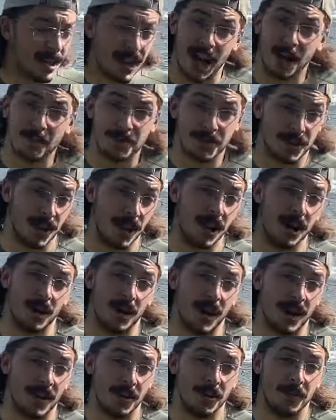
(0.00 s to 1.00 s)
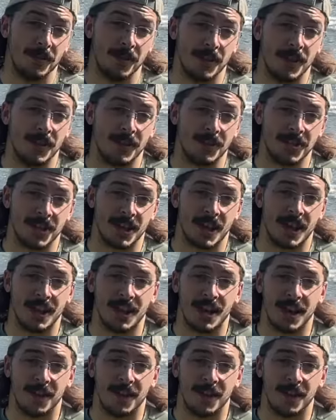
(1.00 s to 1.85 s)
I'm slow, I don't know if you noticed that.